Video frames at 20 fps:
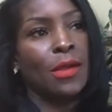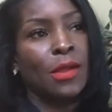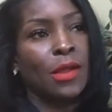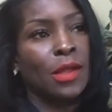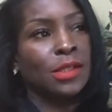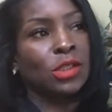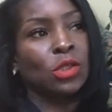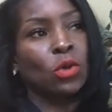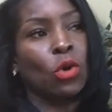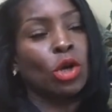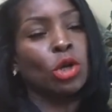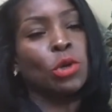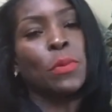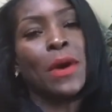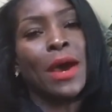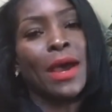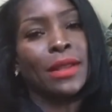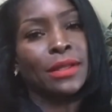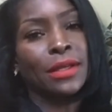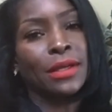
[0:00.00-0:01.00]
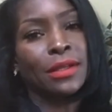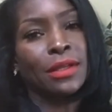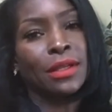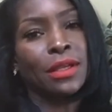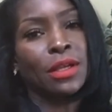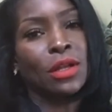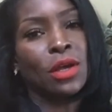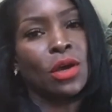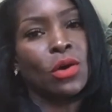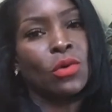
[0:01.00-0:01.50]
it's the autopilot.
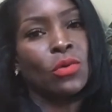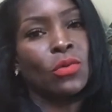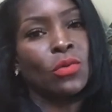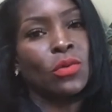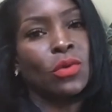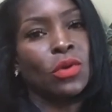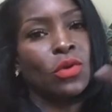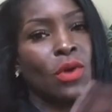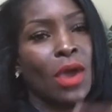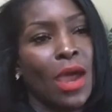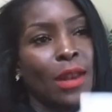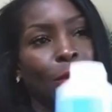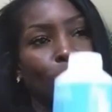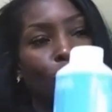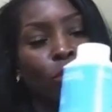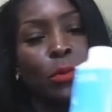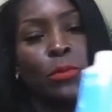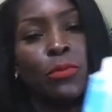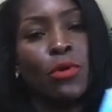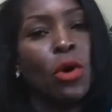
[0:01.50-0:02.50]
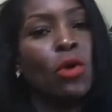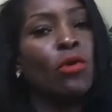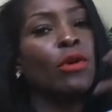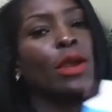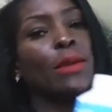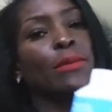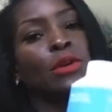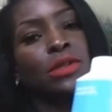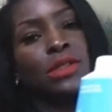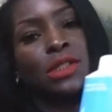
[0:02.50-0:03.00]
You know, you got to
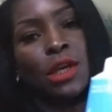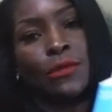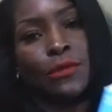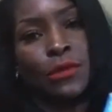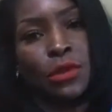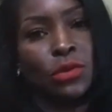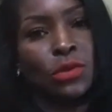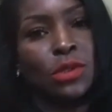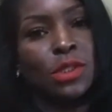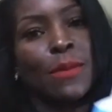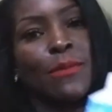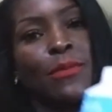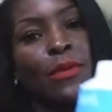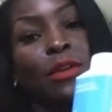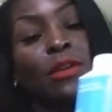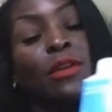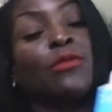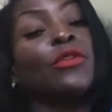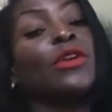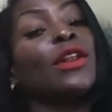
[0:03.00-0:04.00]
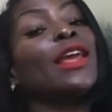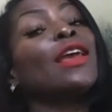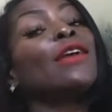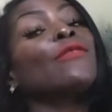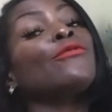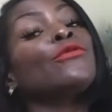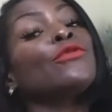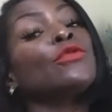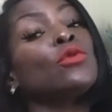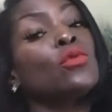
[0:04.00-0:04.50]
reprogram yourself to do something different
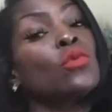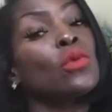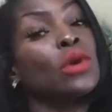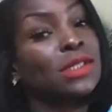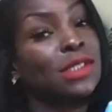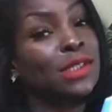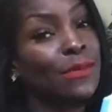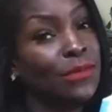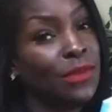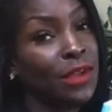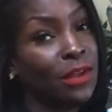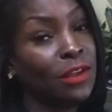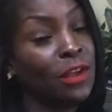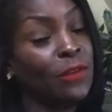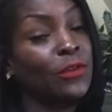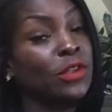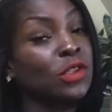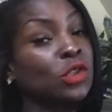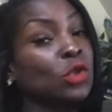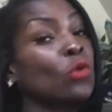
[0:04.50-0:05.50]
if you want something different.